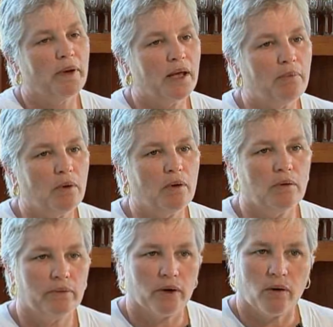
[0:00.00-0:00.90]

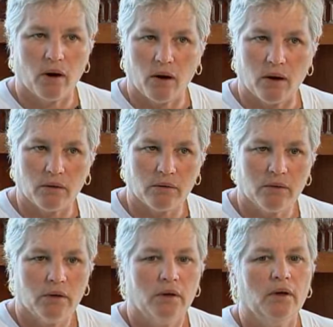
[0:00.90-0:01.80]
people there are
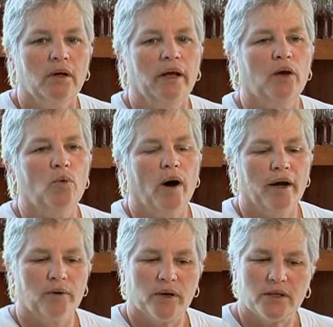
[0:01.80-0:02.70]
in
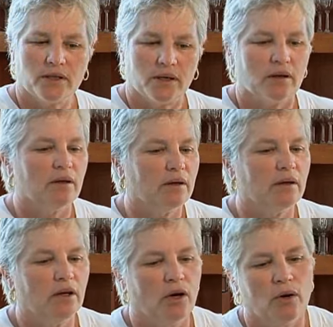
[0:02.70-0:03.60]
wineries and
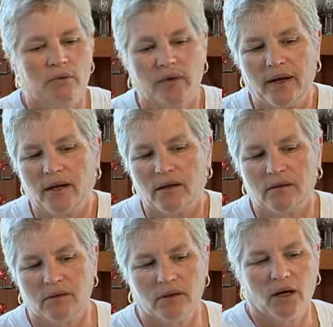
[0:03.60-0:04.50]
you know they
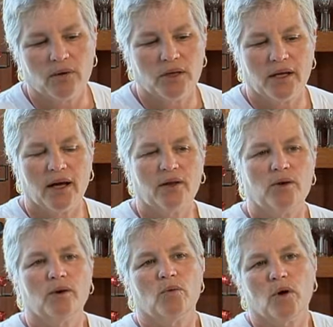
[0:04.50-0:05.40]
can go
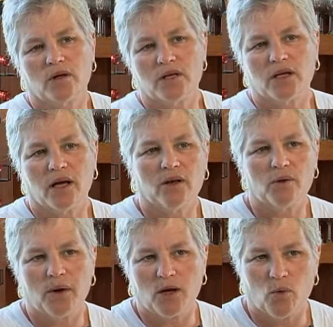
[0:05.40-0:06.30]
together and work together
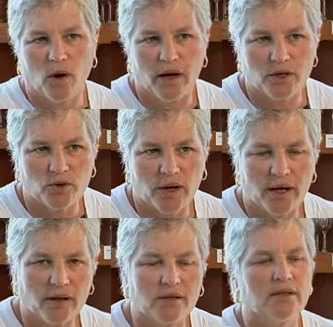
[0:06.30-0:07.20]
to make wine
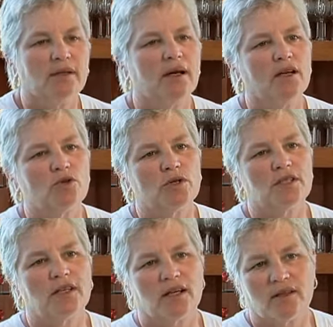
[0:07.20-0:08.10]
trails and
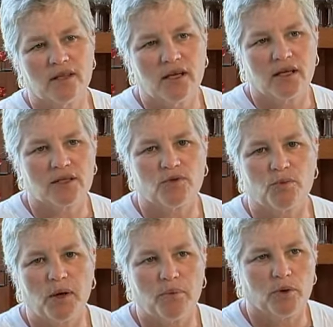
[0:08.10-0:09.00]
interesting things for
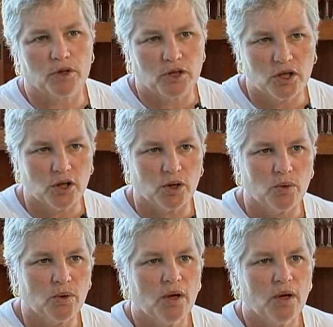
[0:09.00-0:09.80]
people to do